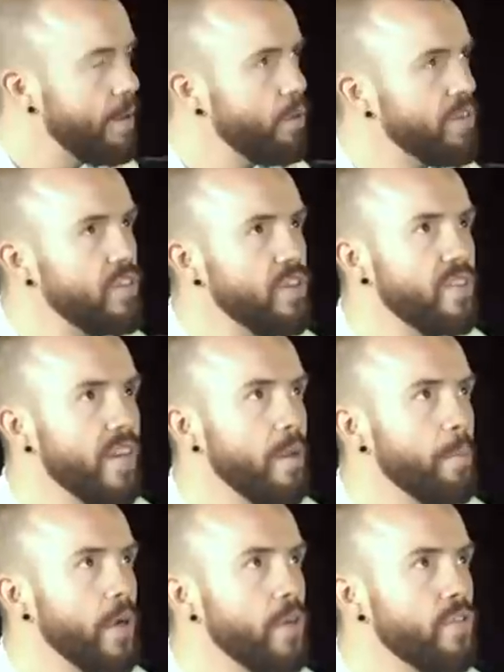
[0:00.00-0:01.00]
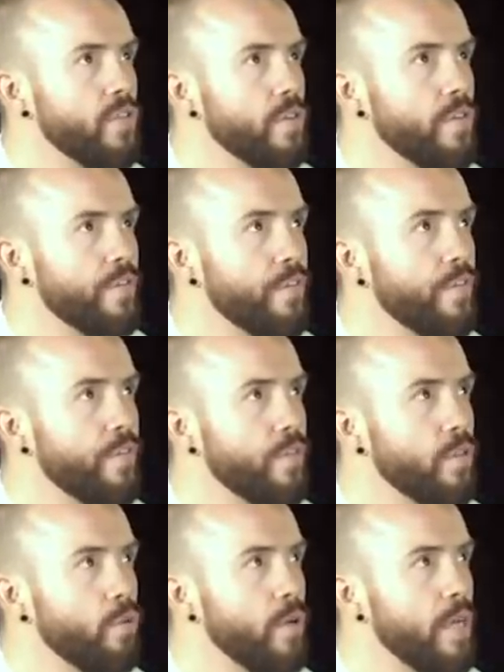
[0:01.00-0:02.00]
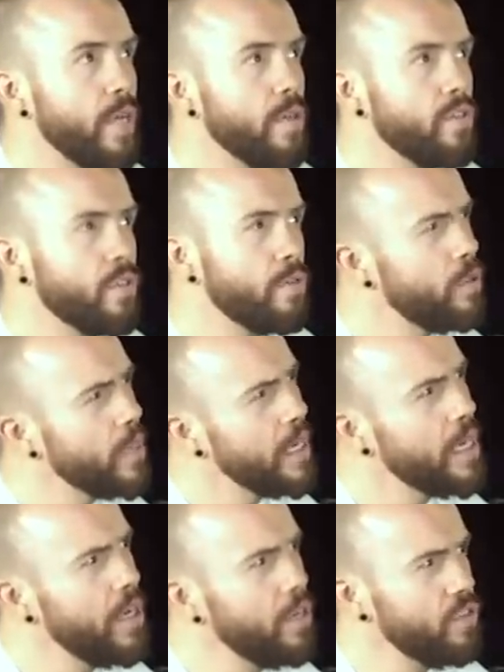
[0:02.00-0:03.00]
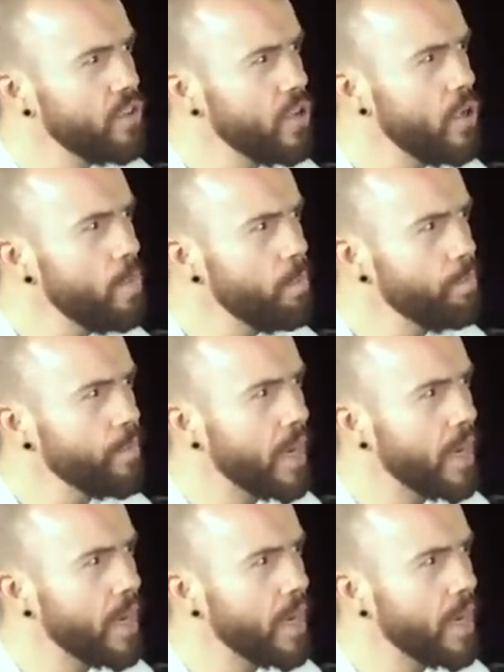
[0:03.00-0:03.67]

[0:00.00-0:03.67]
It wasn't until about three years ago,